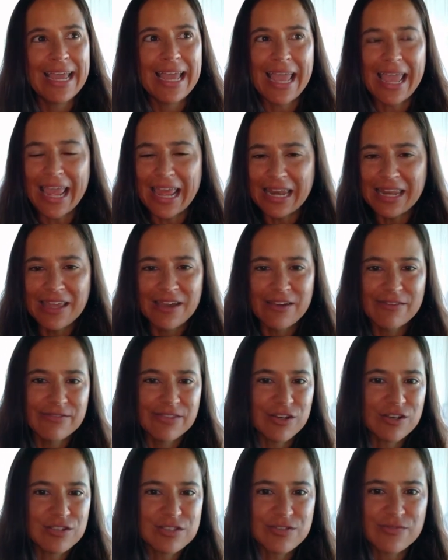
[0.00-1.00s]
any of
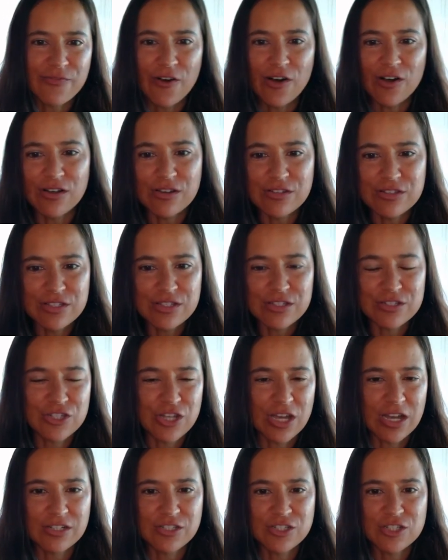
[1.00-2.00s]
those false
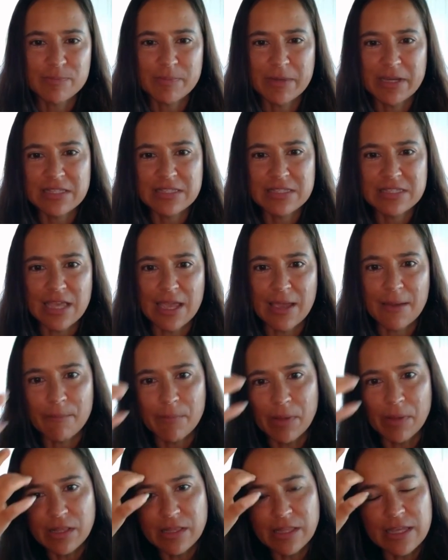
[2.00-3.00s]
judgments and
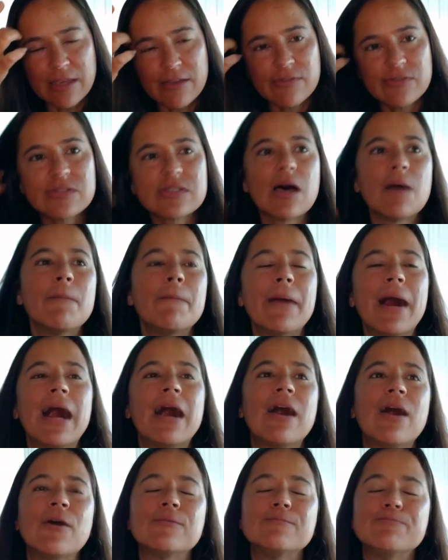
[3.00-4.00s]
beliefs
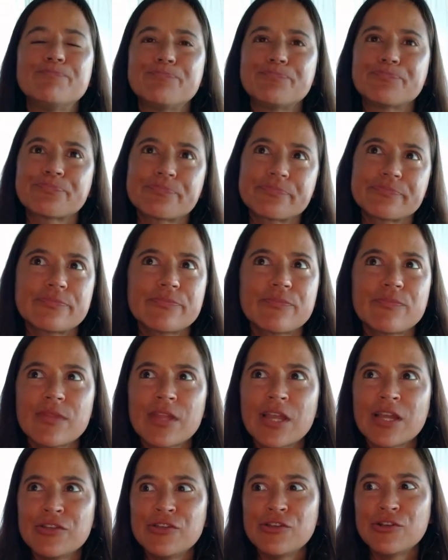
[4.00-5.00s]
about
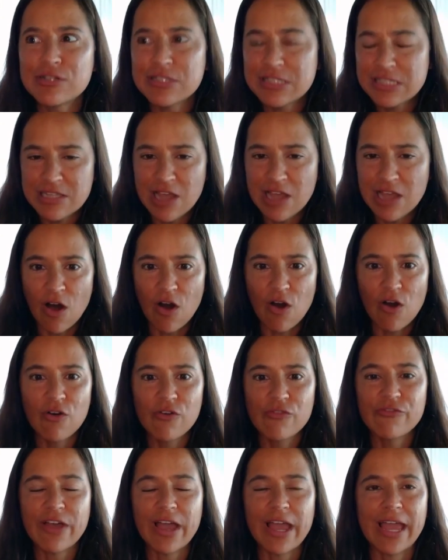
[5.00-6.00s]

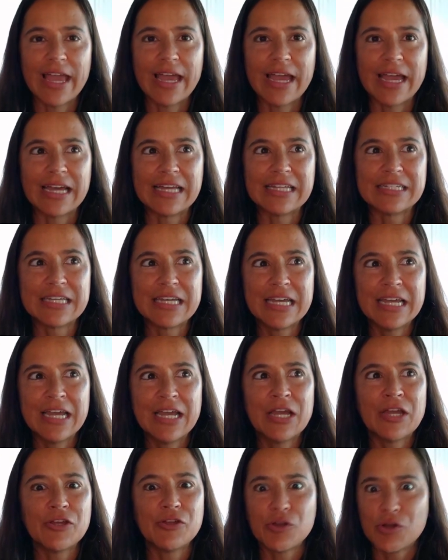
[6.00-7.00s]
yourself and
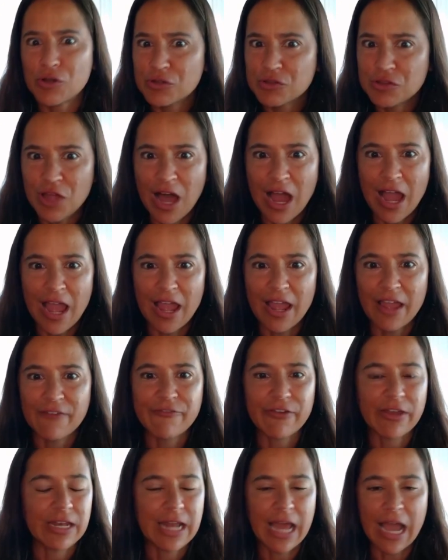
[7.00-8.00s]
your life
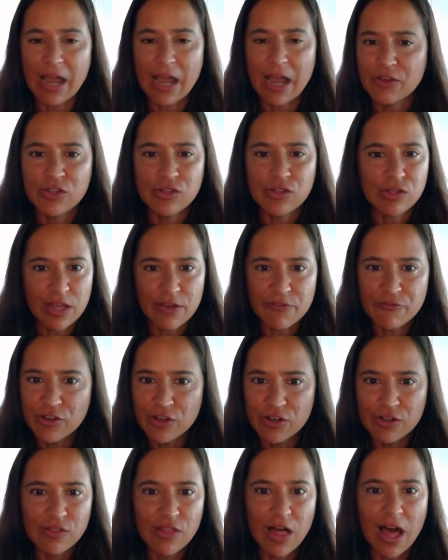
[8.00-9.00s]
and how you live
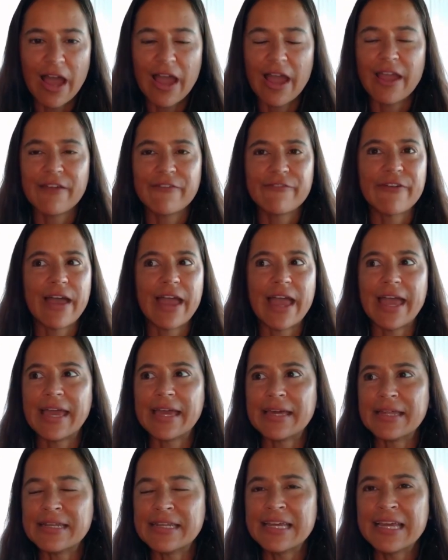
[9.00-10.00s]
your life,
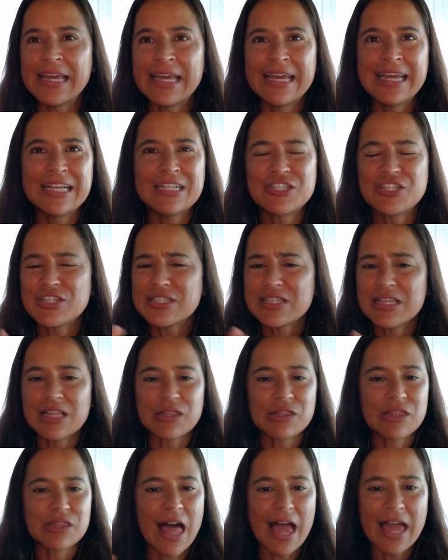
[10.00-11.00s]
and just
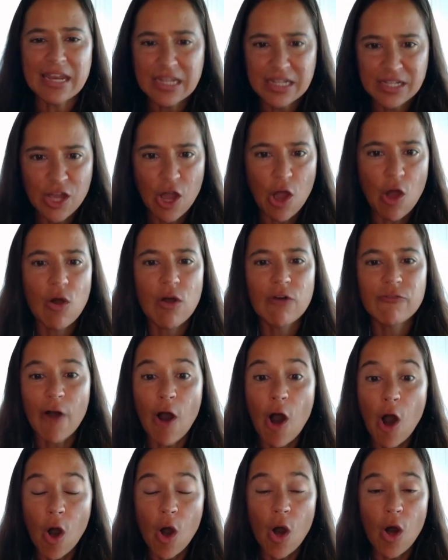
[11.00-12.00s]
letting go of
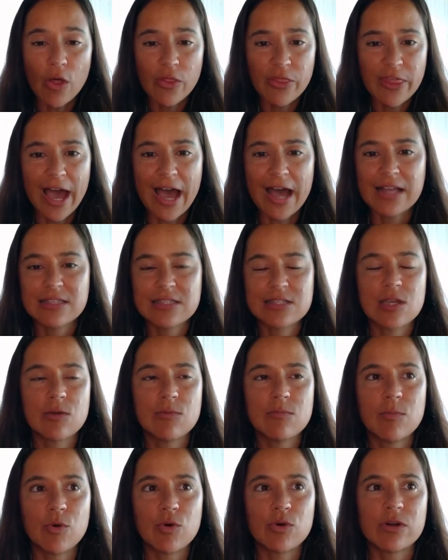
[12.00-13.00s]
all that. So
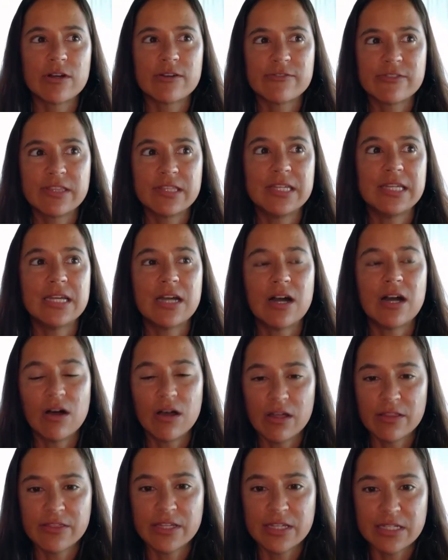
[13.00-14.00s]
more of the
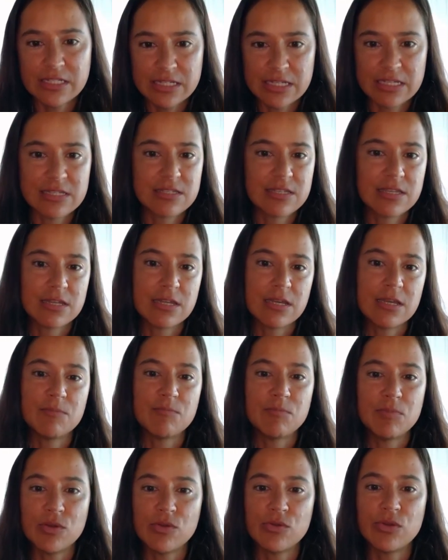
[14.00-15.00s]
authenticity,
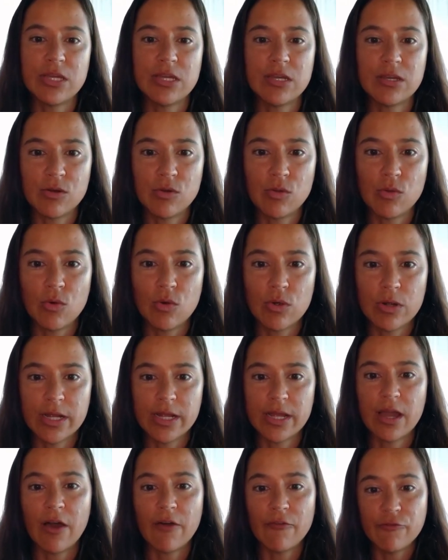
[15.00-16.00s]
beauty, and
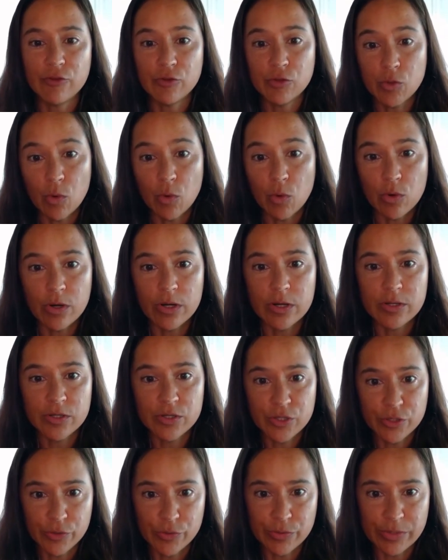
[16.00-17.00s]
glory of your
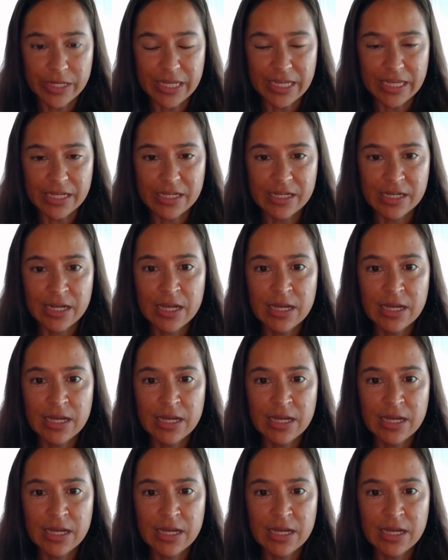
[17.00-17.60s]
unique